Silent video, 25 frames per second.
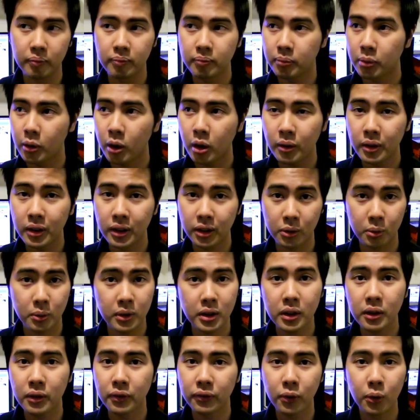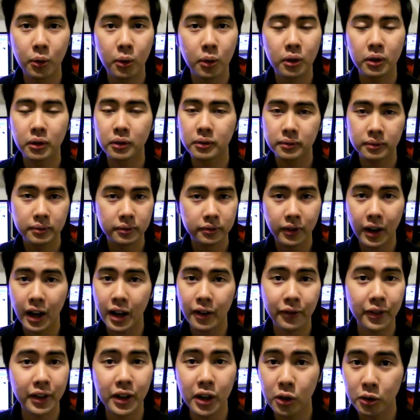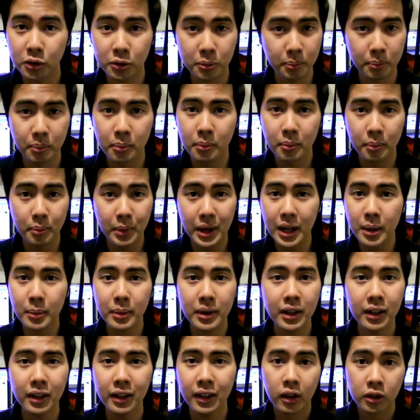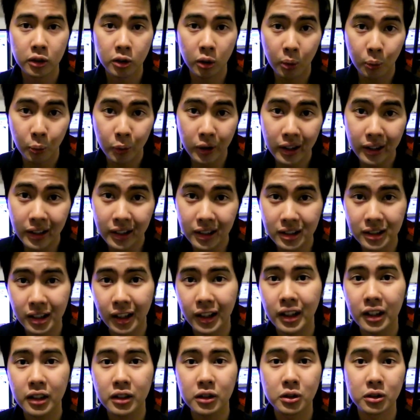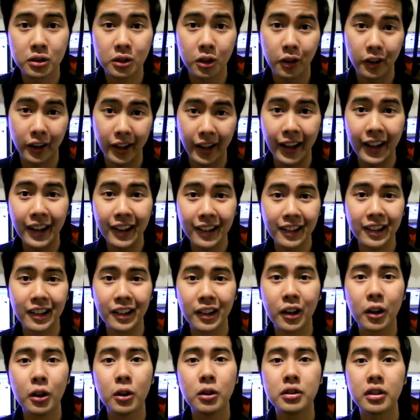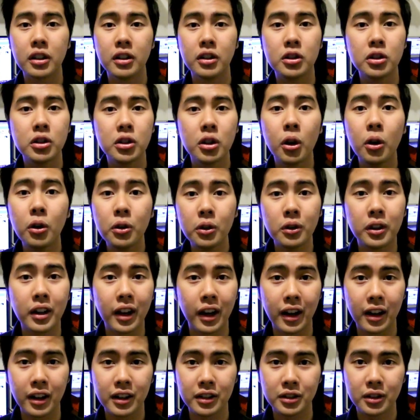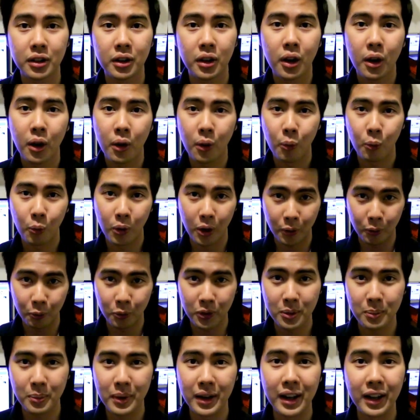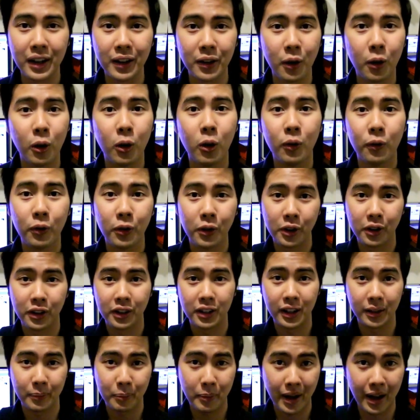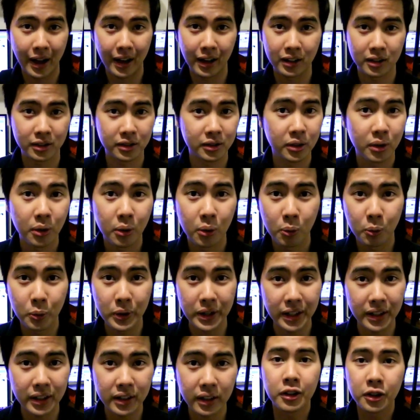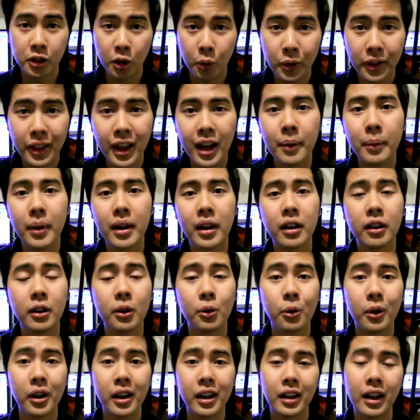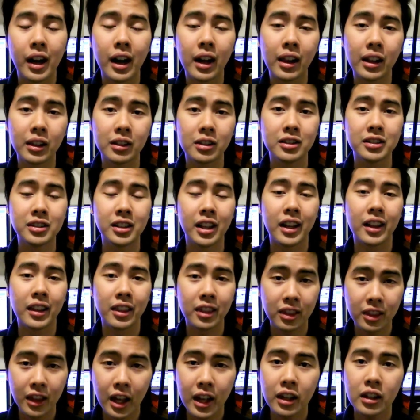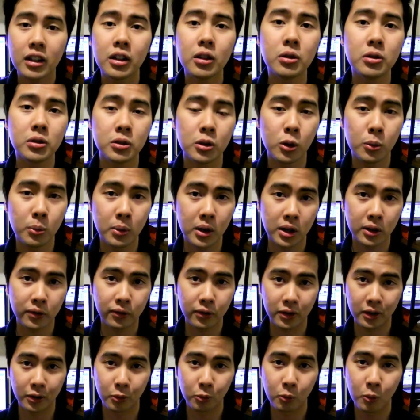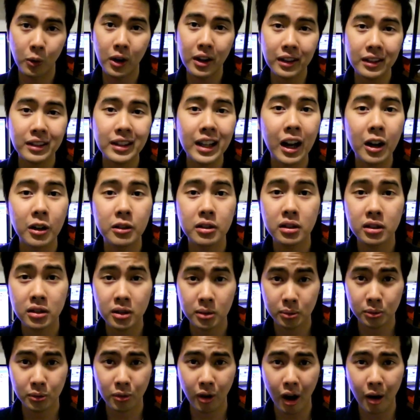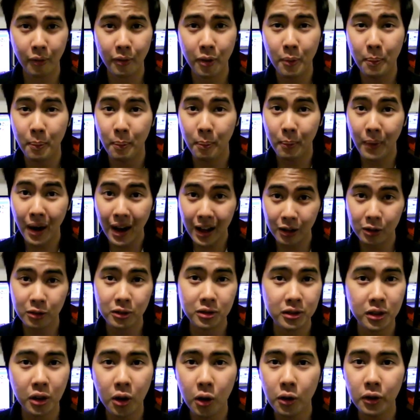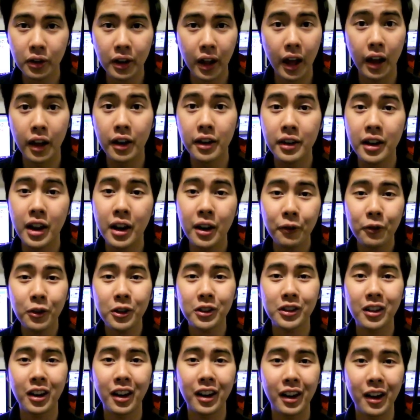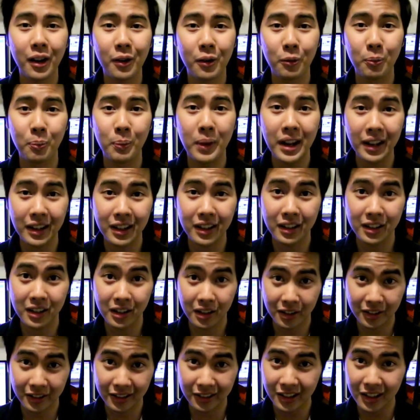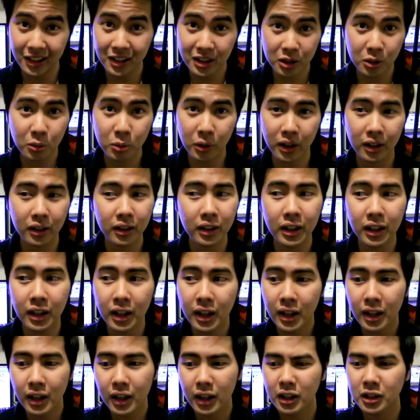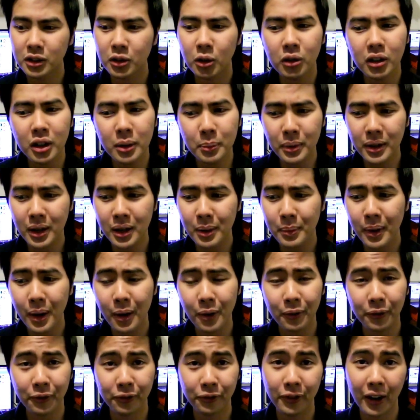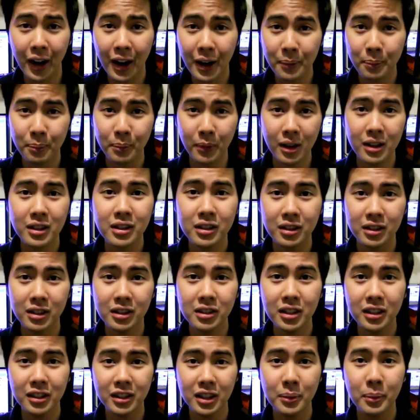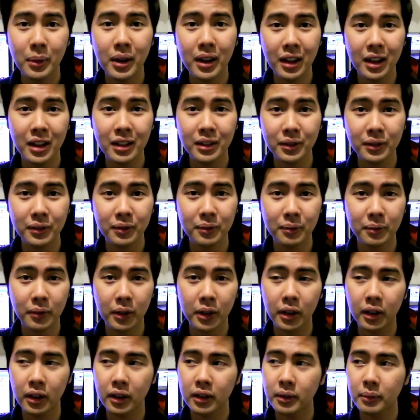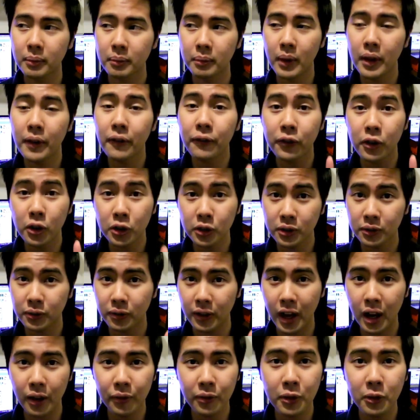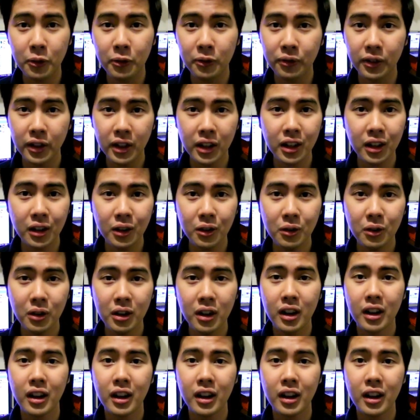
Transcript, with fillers: probably three or four, five videos maybe. So I'm really excited to start editing those and show you guys what we made over the past week. So with that out of the way, I'd like to say thank you so much for the one thousand subscriber milestone. I never thought I would make it here this quickly. It's only been about five months since I did my last, like my first ever video,